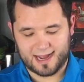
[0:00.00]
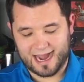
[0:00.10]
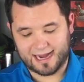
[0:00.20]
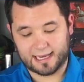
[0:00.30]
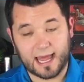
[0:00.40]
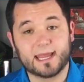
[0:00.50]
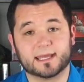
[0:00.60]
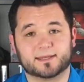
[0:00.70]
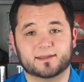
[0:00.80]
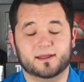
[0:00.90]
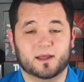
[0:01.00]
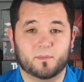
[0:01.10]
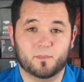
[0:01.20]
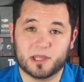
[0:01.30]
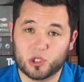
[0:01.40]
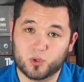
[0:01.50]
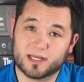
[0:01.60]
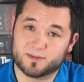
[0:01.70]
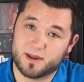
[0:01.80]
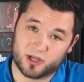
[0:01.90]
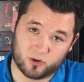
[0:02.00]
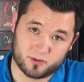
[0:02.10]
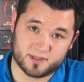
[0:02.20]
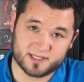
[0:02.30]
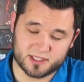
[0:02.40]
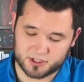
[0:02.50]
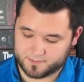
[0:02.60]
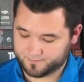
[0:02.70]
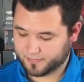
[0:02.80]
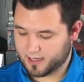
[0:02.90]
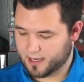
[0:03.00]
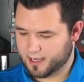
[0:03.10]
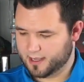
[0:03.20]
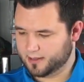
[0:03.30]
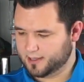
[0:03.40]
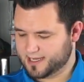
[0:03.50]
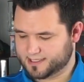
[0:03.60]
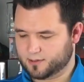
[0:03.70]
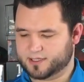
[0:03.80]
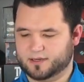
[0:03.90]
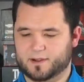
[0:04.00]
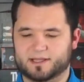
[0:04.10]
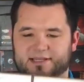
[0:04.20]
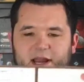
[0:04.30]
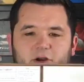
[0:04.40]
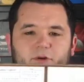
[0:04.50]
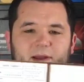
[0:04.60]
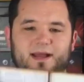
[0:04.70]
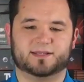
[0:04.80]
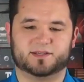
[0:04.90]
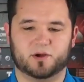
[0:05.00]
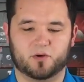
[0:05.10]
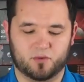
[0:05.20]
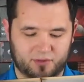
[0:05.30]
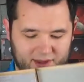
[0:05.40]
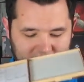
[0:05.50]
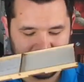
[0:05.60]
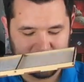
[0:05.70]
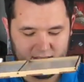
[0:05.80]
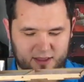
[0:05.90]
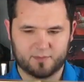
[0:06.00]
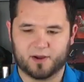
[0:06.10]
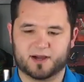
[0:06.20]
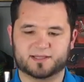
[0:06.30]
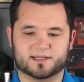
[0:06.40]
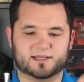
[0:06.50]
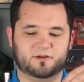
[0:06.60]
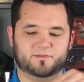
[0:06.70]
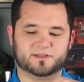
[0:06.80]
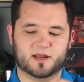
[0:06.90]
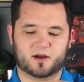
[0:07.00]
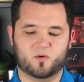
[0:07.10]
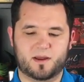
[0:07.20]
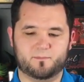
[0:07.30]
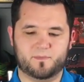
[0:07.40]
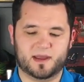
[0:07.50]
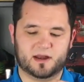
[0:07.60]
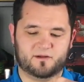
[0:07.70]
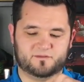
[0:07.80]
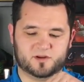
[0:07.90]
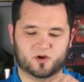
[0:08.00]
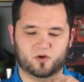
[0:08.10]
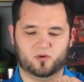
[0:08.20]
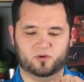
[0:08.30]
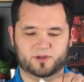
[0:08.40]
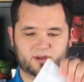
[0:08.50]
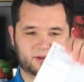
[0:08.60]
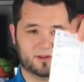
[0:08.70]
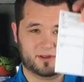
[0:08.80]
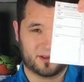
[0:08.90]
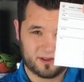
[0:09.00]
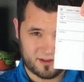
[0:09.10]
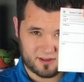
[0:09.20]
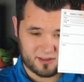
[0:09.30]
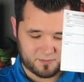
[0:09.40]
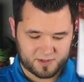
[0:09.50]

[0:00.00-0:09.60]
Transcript: I like it, but you get to make your own decision. Last thing I want to talk about, these character pads. So the box itself is not quite big enough to hold the